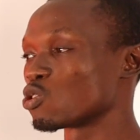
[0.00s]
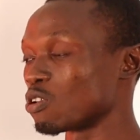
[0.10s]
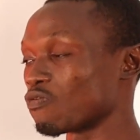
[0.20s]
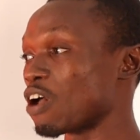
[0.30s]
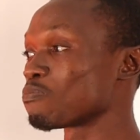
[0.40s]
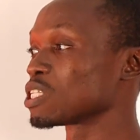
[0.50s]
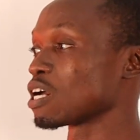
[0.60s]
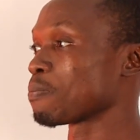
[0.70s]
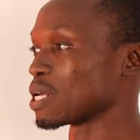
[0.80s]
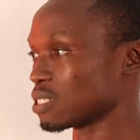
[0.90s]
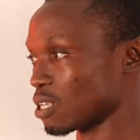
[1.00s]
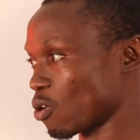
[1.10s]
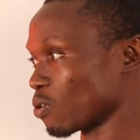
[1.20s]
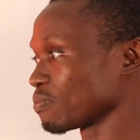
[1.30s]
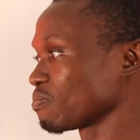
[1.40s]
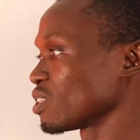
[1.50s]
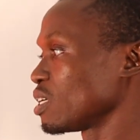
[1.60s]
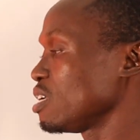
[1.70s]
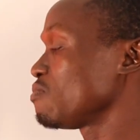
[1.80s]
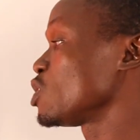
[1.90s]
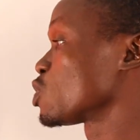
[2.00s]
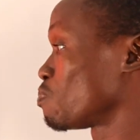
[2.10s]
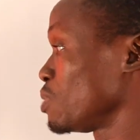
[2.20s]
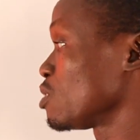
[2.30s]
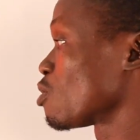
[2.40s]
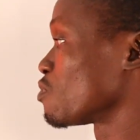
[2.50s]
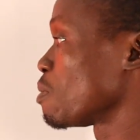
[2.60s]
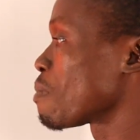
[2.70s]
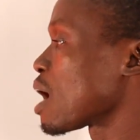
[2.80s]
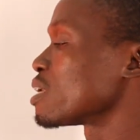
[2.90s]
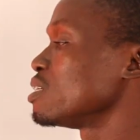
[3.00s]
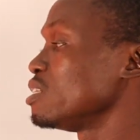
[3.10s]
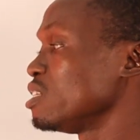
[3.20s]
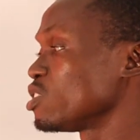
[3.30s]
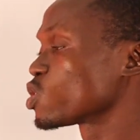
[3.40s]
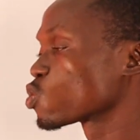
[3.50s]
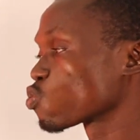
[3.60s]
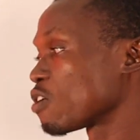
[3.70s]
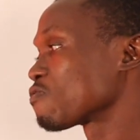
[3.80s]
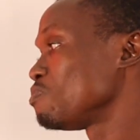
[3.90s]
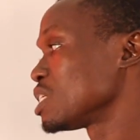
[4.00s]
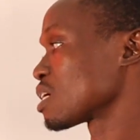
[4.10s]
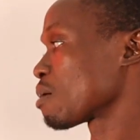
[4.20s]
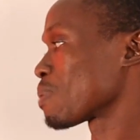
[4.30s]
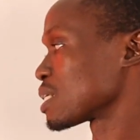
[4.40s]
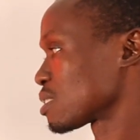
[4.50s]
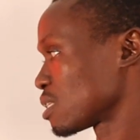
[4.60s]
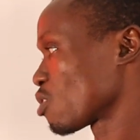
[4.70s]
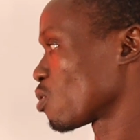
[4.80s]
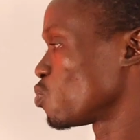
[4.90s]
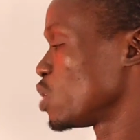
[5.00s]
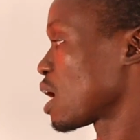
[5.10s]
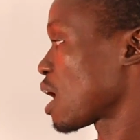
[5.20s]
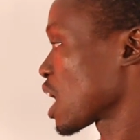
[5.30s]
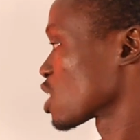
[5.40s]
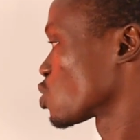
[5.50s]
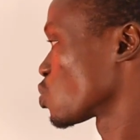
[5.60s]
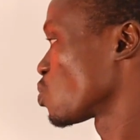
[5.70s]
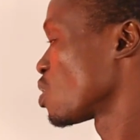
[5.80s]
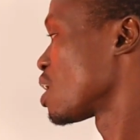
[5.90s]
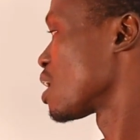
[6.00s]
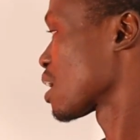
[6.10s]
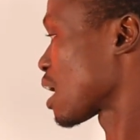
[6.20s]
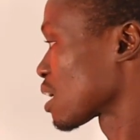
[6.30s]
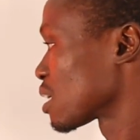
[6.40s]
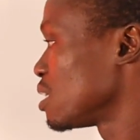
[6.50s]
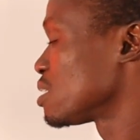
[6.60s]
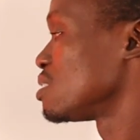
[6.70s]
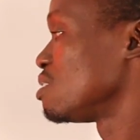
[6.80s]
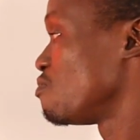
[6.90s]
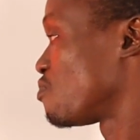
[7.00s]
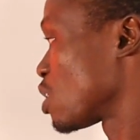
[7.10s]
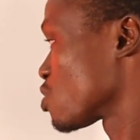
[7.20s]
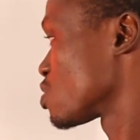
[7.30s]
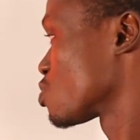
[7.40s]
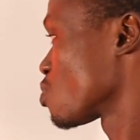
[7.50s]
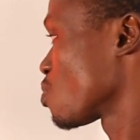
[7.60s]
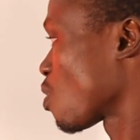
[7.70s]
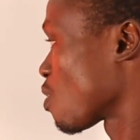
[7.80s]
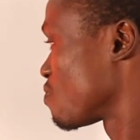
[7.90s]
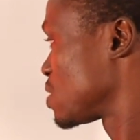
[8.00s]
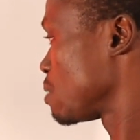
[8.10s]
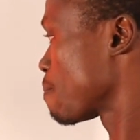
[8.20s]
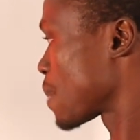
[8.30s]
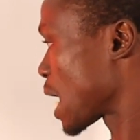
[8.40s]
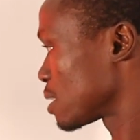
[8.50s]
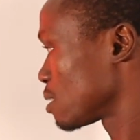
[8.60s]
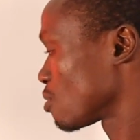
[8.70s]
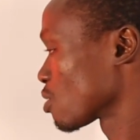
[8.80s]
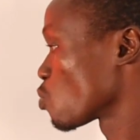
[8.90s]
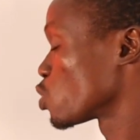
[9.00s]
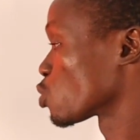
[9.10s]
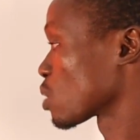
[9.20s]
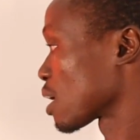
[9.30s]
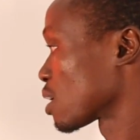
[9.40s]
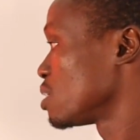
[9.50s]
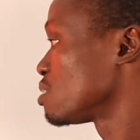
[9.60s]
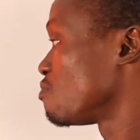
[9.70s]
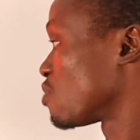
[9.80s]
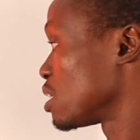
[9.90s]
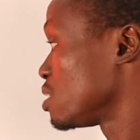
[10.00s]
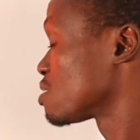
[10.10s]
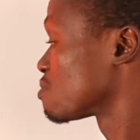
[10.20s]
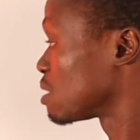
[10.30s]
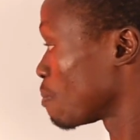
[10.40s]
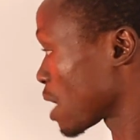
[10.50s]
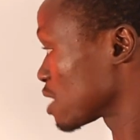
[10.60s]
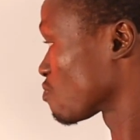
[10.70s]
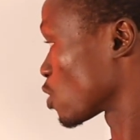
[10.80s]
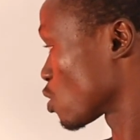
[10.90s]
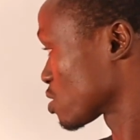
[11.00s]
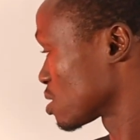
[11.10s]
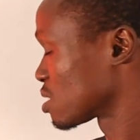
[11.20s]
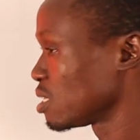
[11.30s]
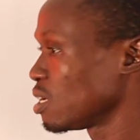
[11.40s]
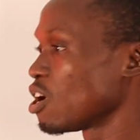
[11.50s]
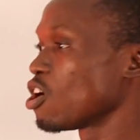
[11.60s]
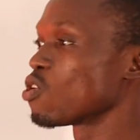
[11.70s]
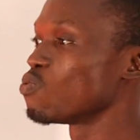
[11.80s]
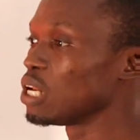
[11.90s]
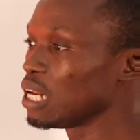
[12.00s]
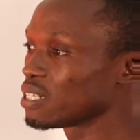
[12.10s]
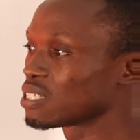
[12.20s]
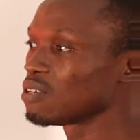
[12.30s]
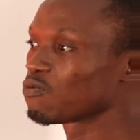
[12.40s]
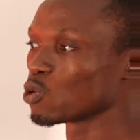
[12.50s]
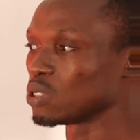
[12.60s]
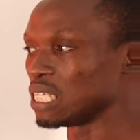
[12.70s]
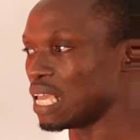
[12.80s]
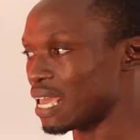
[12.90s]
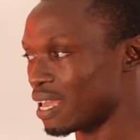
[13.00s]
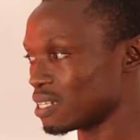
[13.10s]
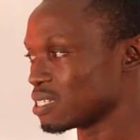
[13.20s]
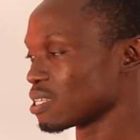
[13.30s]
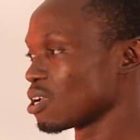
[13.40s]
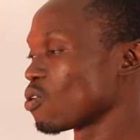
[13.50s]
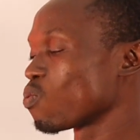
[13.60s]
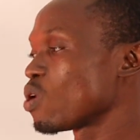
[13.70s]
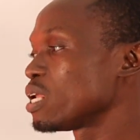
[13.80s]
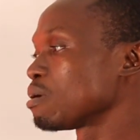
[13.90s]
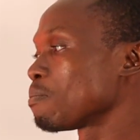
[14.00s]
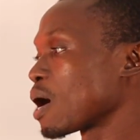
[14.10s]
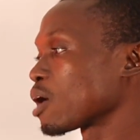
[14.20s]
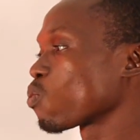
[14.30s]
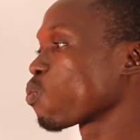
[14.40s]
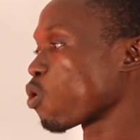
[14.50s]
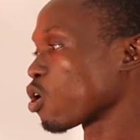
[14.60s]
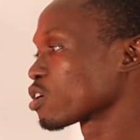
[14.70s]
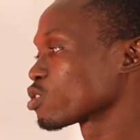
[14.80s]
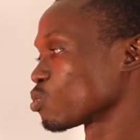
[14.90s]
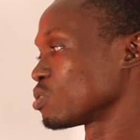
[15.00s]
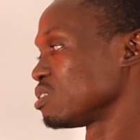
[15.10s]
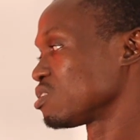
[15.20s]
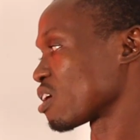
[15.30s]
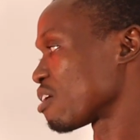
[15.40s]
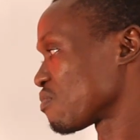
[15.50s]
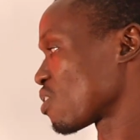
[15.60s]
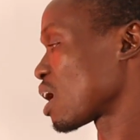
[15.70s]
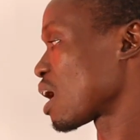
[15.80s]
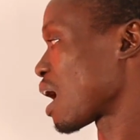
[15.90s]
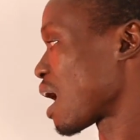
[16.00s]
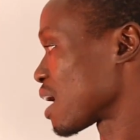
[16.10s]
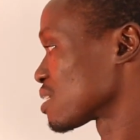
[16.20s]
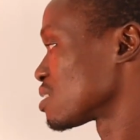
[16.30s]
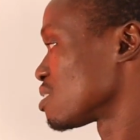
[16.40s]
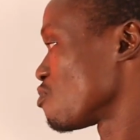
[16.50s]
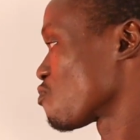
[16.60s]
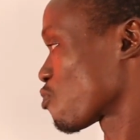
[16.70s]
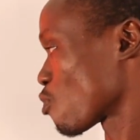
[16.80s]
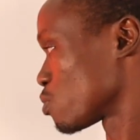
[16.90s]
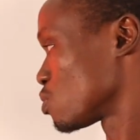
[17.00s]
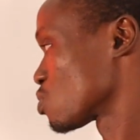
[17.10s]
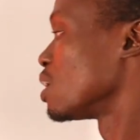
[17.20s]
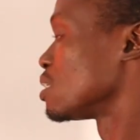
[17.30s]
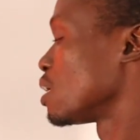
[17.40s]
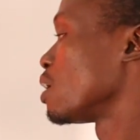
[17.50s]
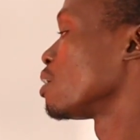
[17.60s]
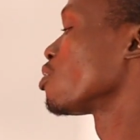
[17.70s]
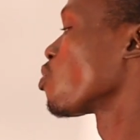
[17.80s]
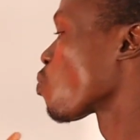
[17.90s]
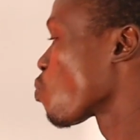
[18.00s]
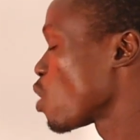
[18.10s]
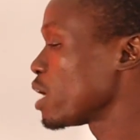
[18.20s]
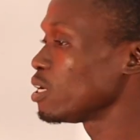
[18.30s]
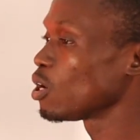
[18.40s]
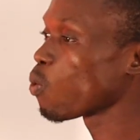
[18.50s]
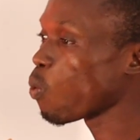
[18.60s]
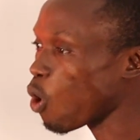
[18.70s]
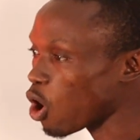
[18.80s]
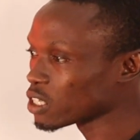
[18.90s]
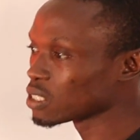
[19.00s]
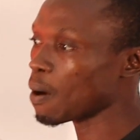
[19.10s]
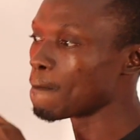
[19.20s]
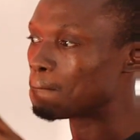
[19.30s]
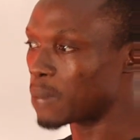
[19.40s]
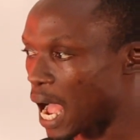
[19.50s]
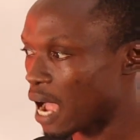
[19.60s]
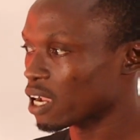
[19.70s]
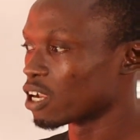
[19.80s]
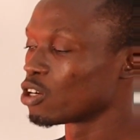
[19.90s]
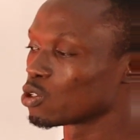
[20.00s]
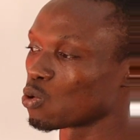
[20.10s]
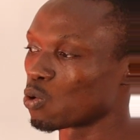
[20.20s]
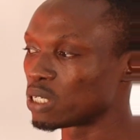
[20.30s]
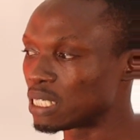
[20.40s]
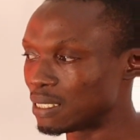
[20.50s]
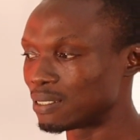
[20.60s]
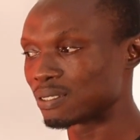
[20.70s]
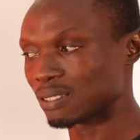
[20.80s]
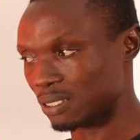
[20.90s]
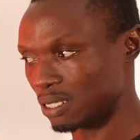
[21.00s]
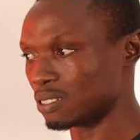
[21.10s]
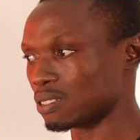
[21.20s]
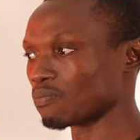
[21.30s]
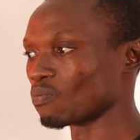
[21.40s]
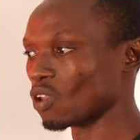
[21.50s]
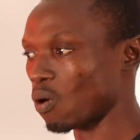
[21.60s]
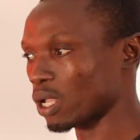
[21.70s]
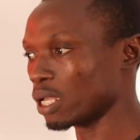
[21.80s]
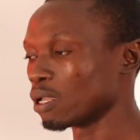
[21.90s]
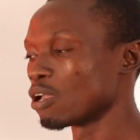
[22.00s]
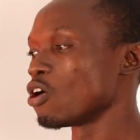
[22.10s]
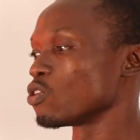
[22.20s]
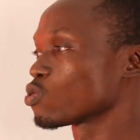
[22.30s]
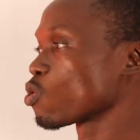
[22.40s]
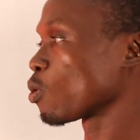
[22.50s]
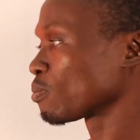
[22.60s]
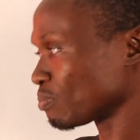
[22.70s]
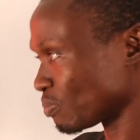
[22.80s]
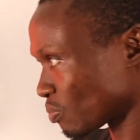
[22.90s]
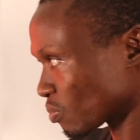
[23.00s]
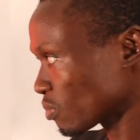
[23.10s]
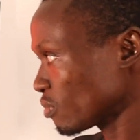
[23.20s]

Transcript: 25 meters per second. If the speed of the man is 12 meters per second, we are asked to calculate the velocity of the man. Okay, we should calculate the man's velocity relative to the earth when the man walks to the driver at the front, then when he walks back to his seat. Okay, so